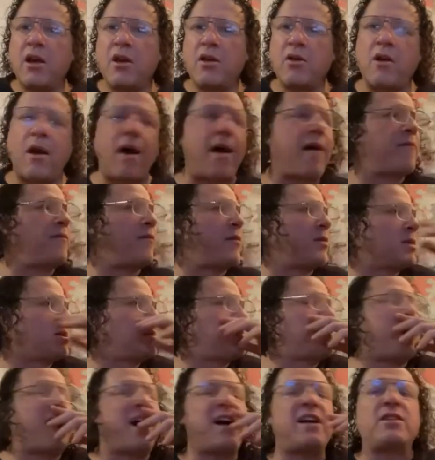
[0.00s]
You have a
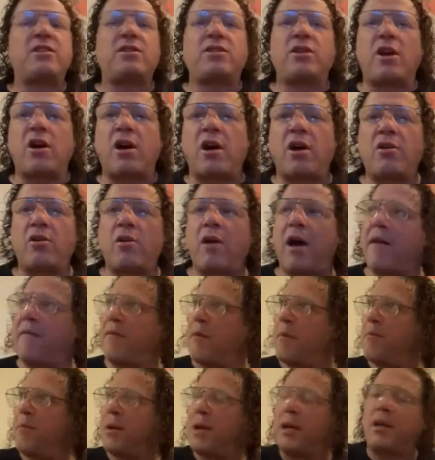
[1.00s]
sponsor, you have
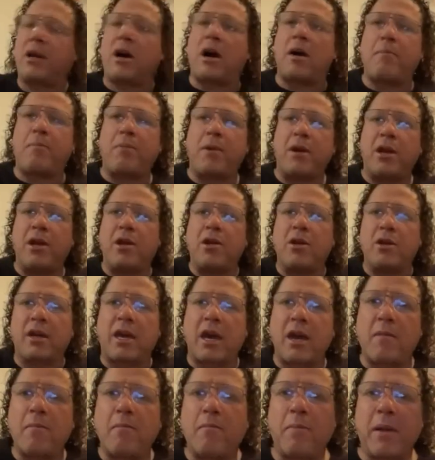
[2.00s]
a big company, you're
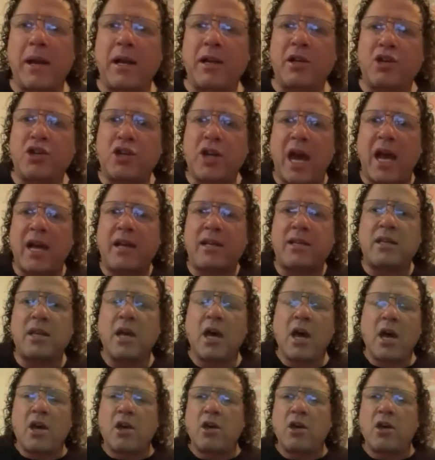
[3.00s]
getting big checks.